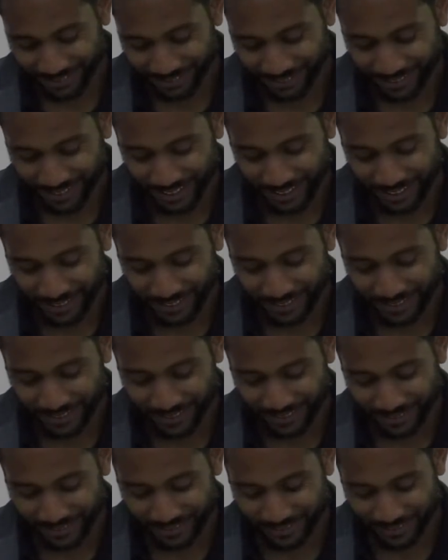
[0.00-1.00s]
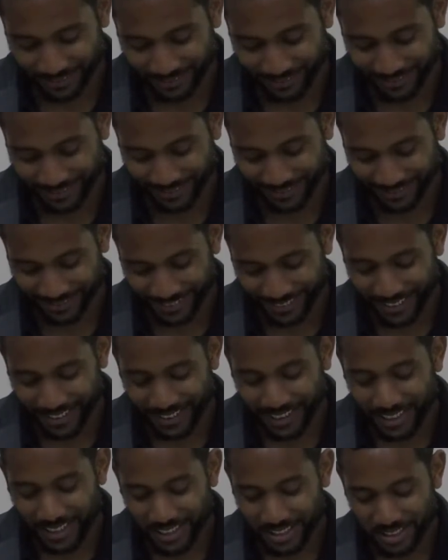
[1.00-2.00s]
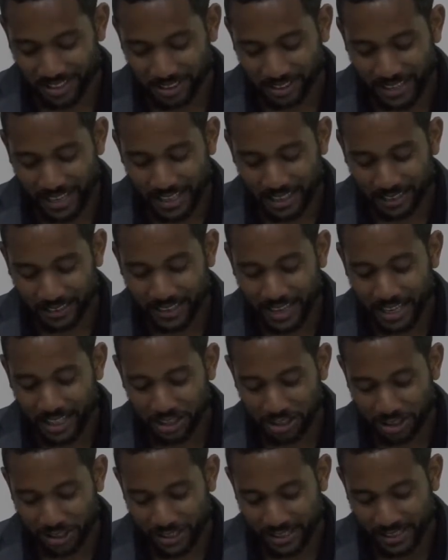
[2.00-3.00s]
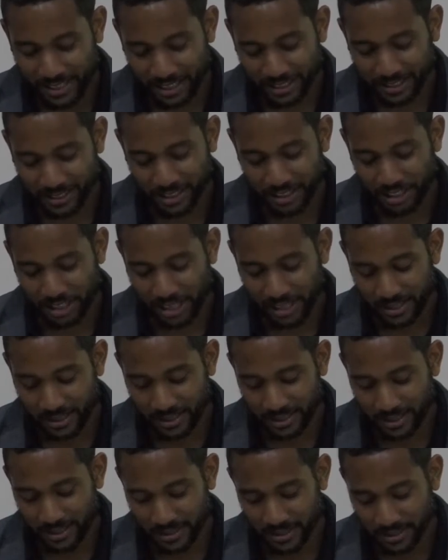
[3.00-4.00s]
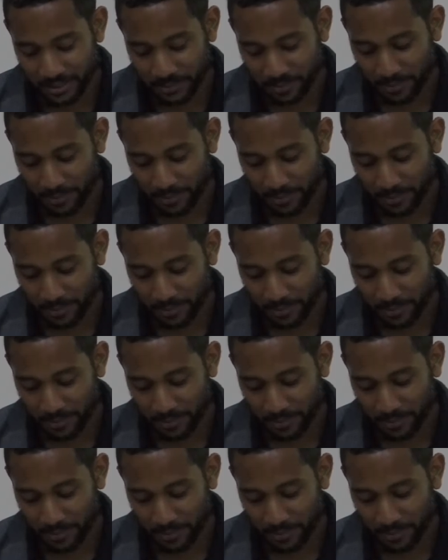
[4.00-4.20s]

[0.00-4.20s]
Okay. So dead trees can suggest